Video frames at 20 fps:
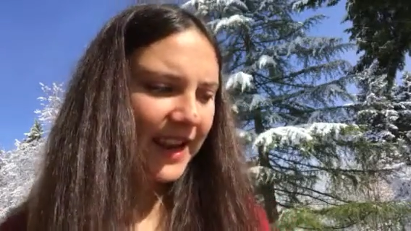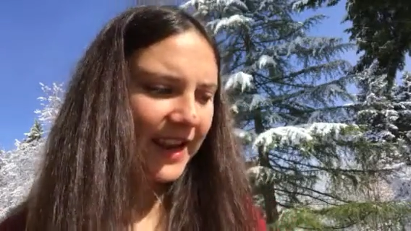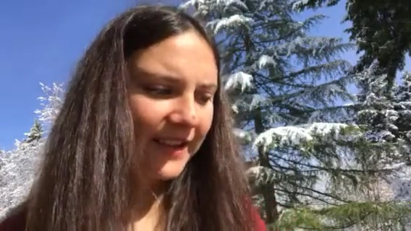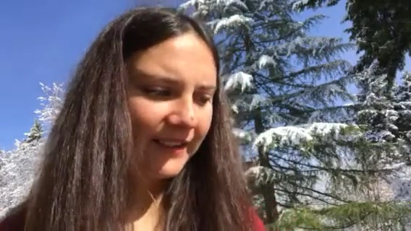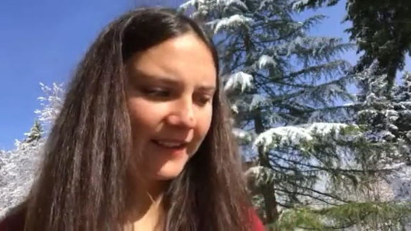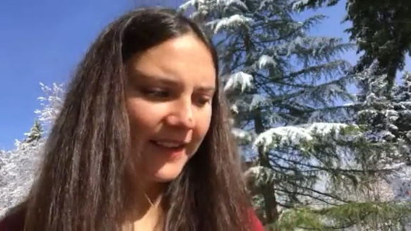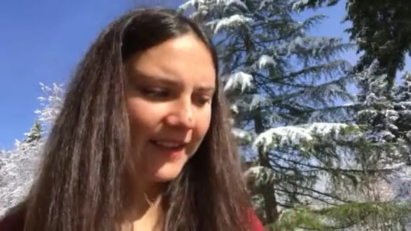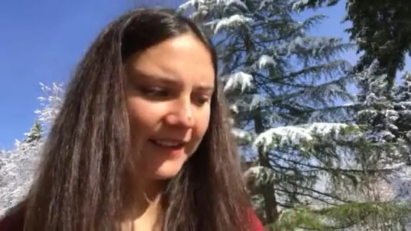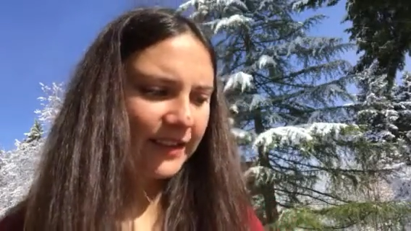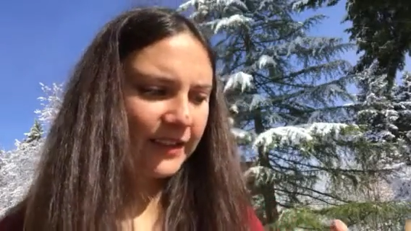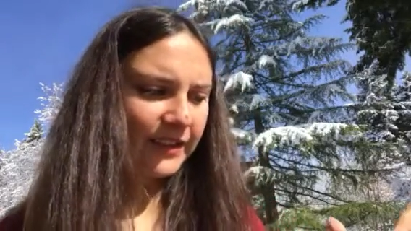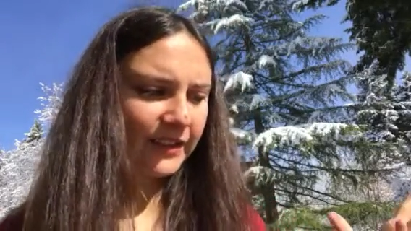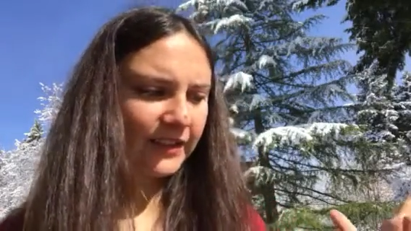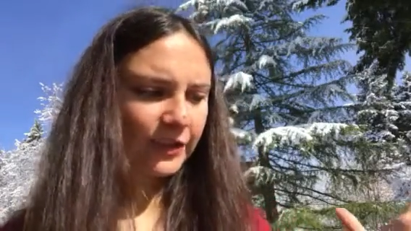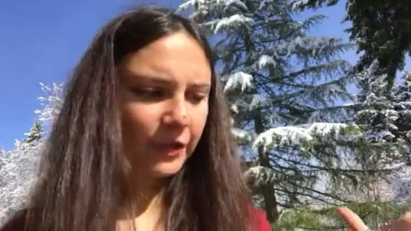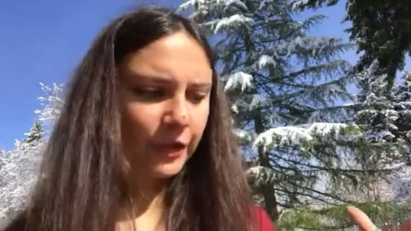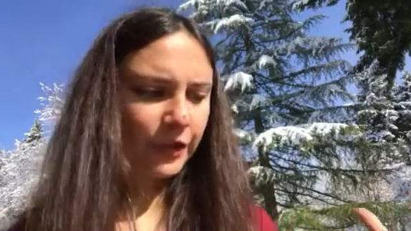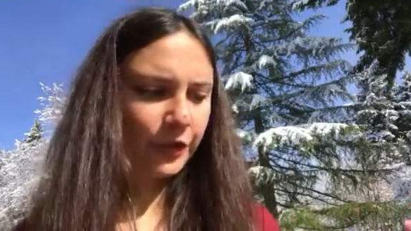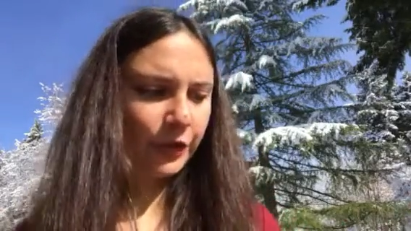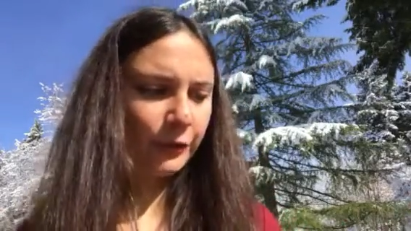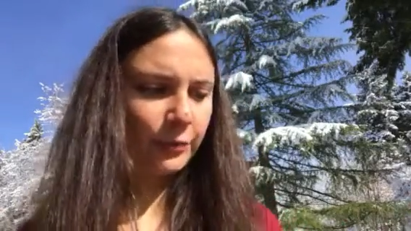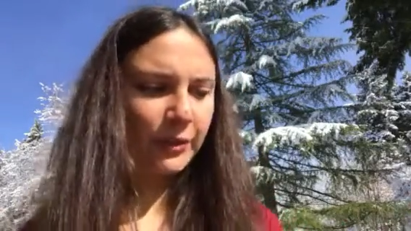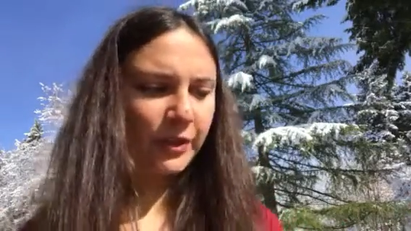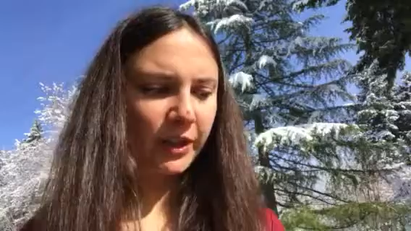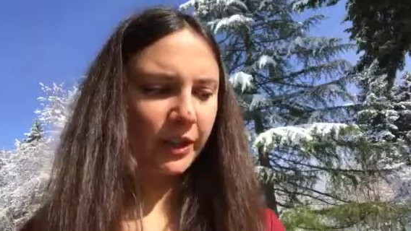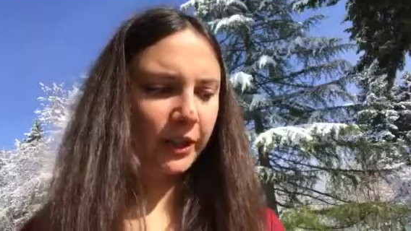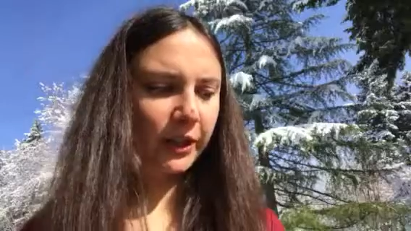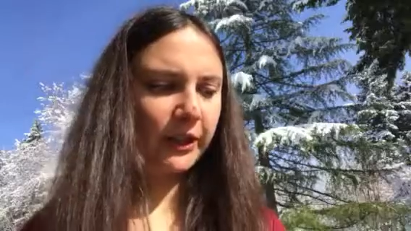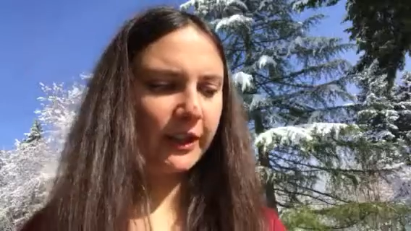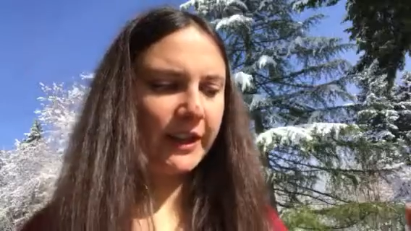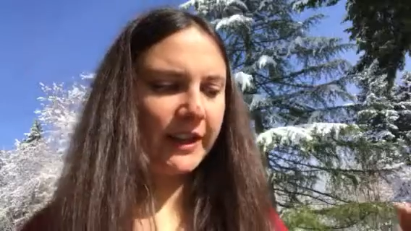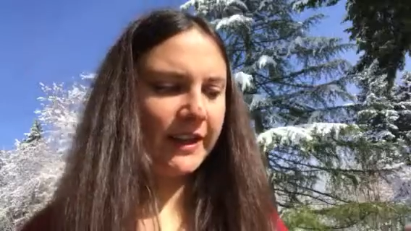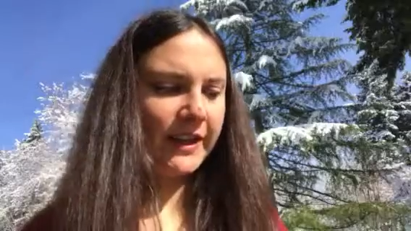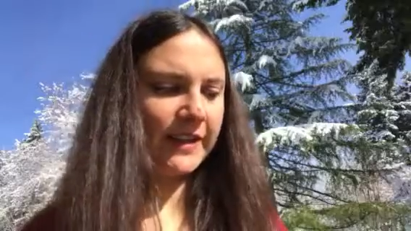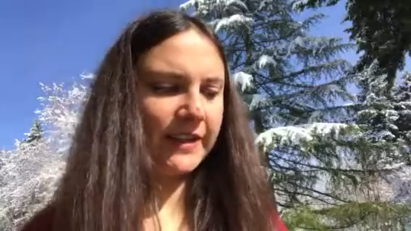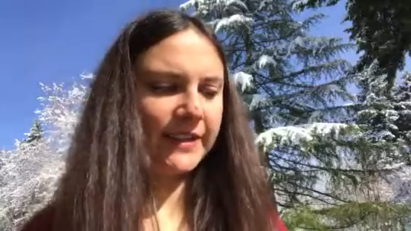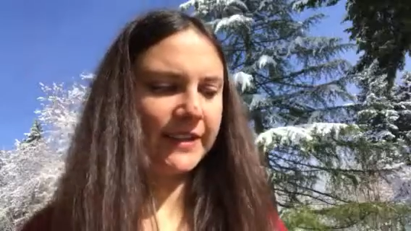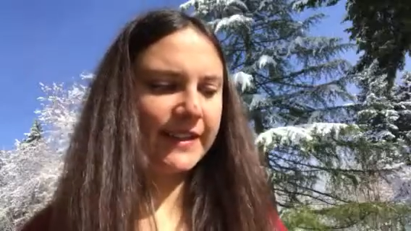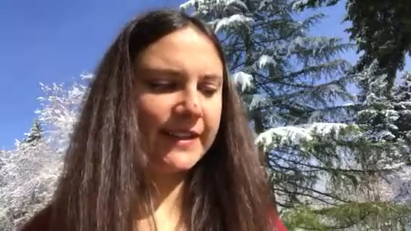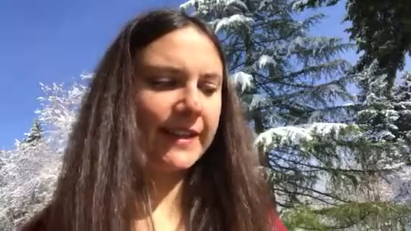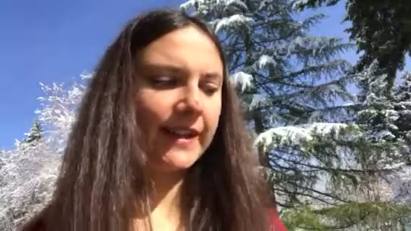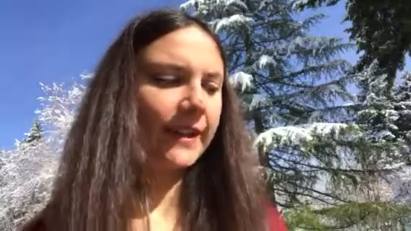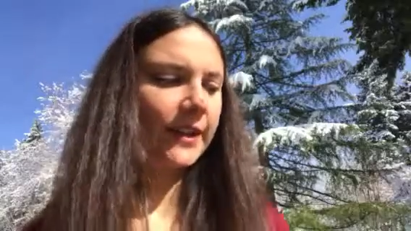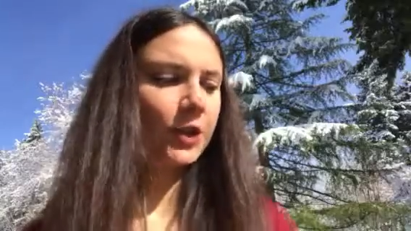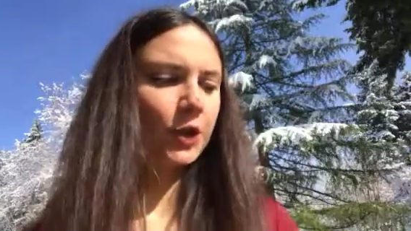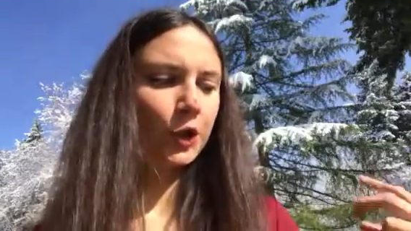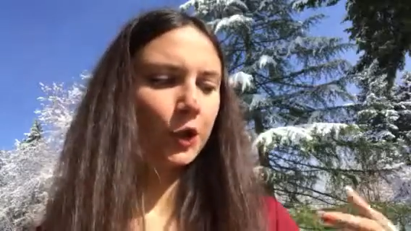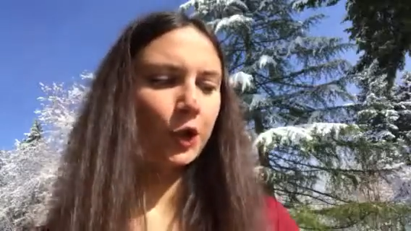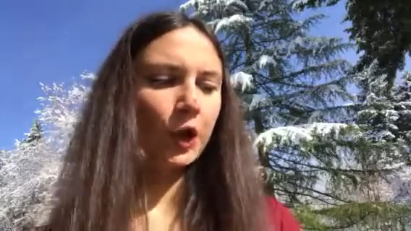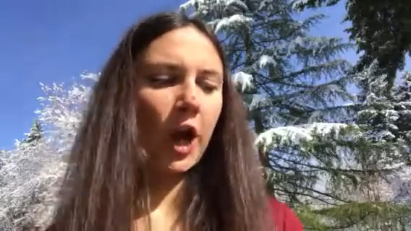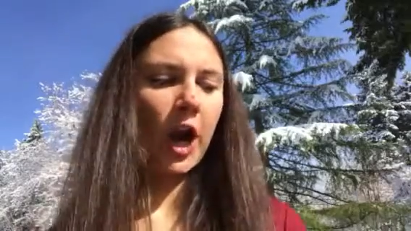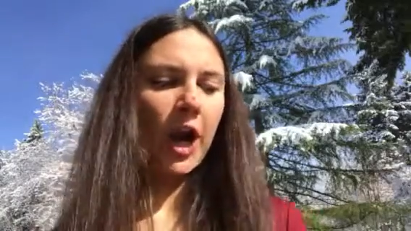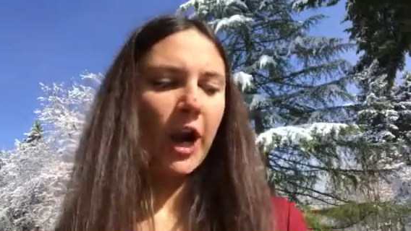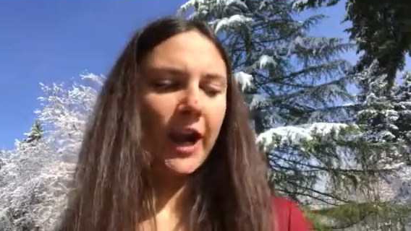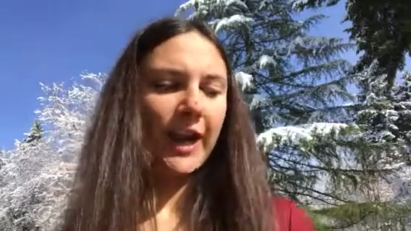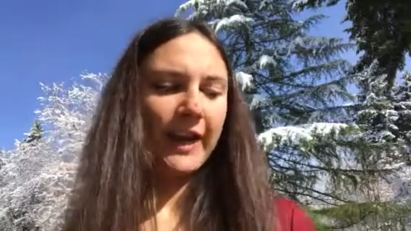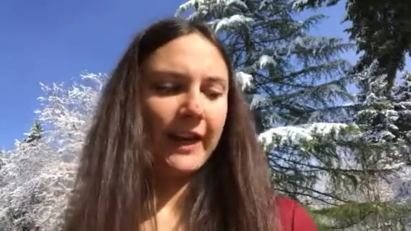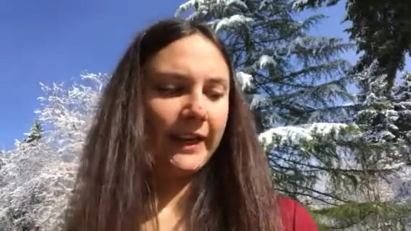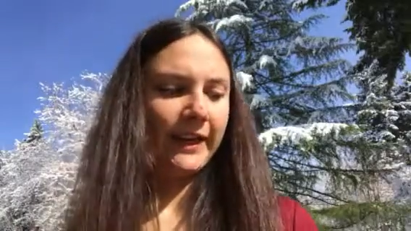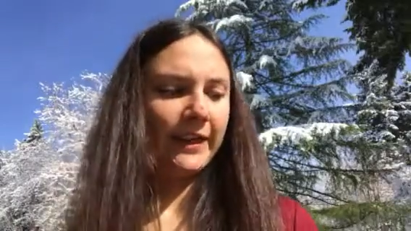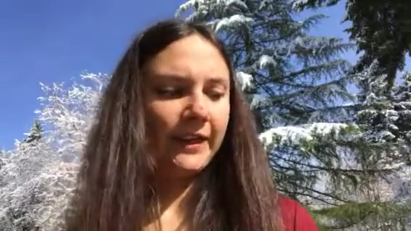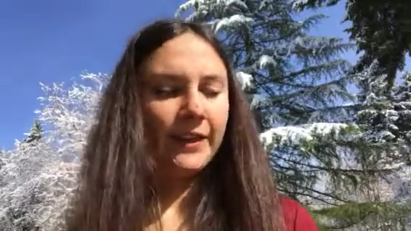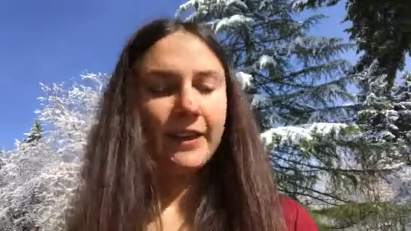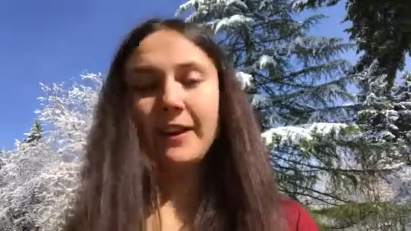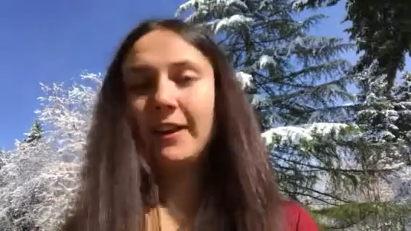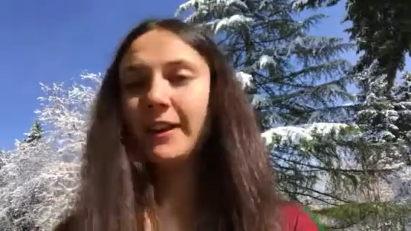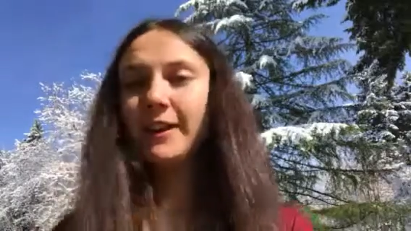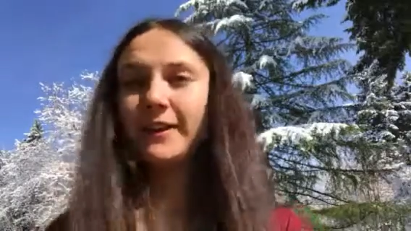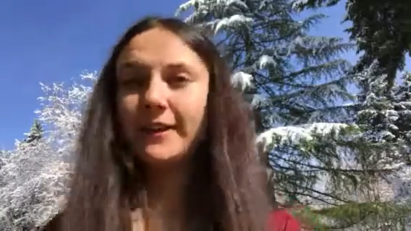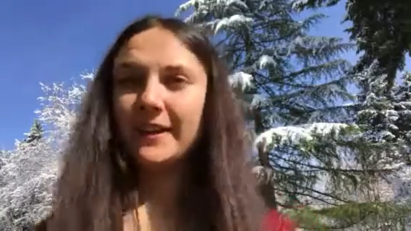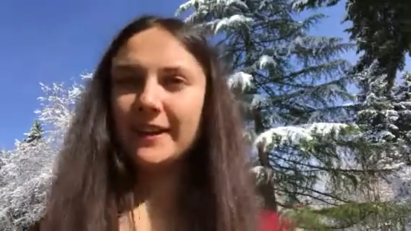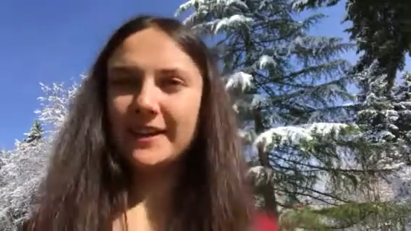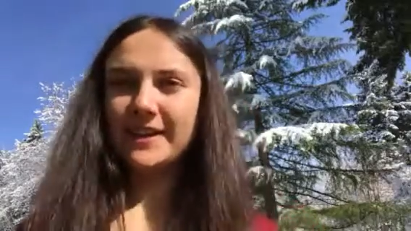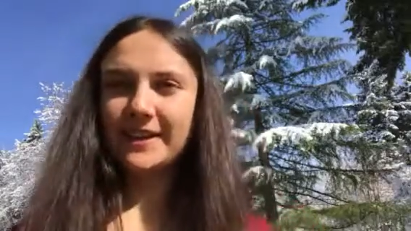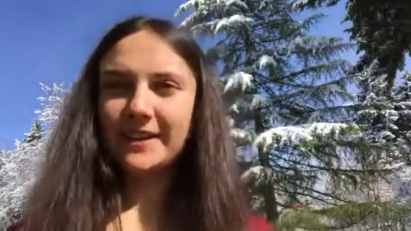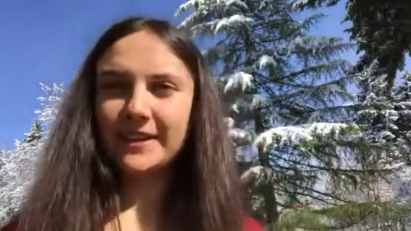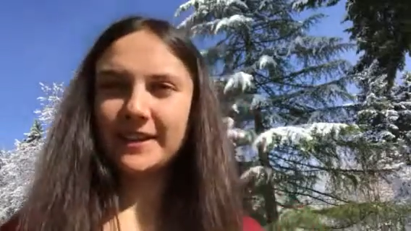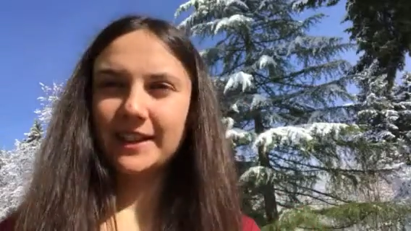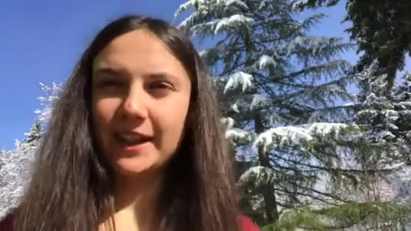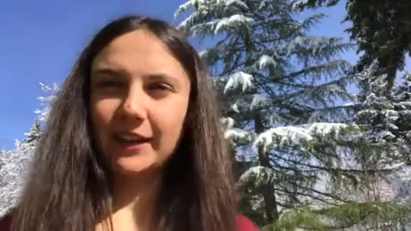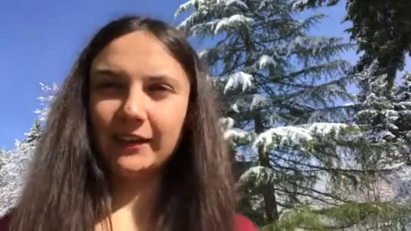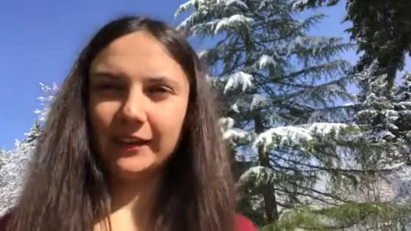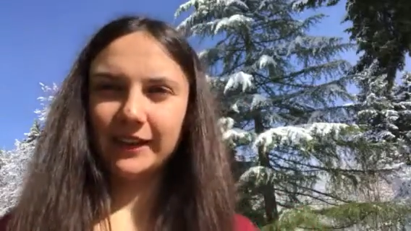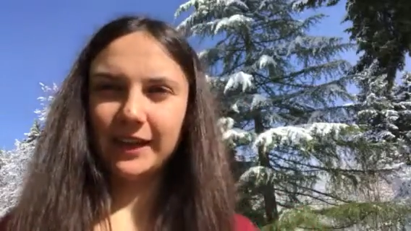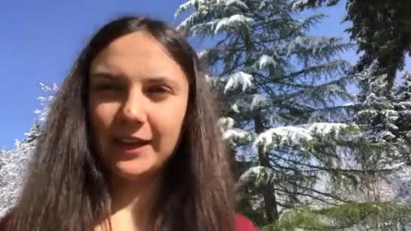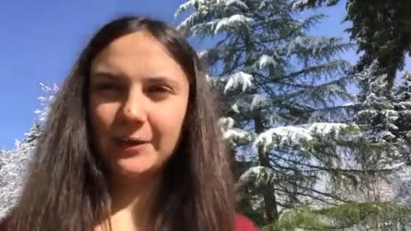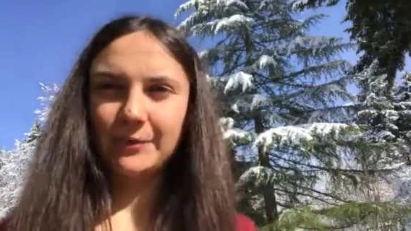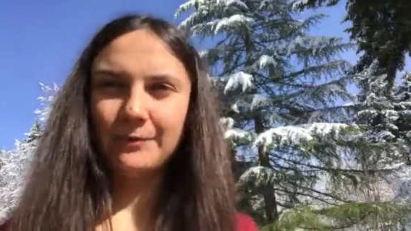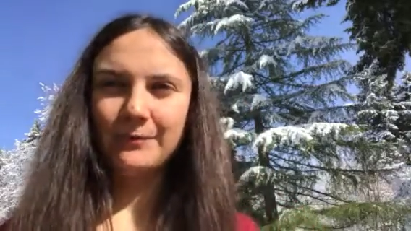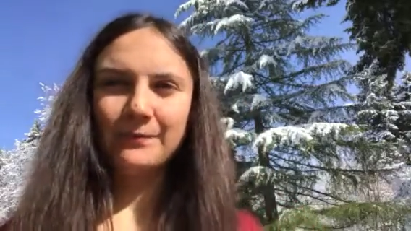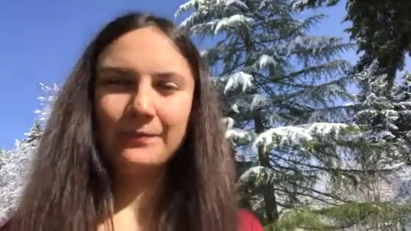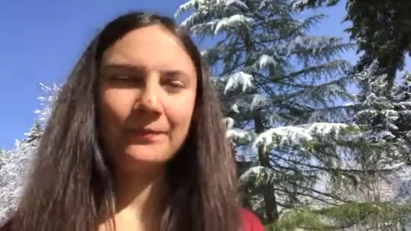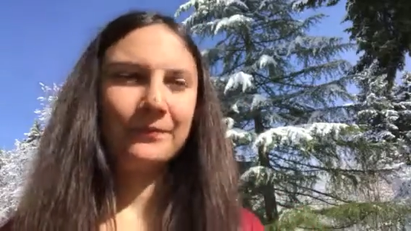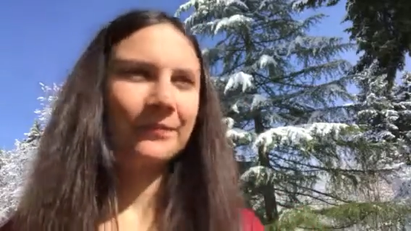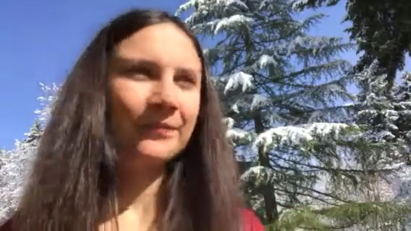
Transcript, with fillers: And then Jupiter is trine this stellium,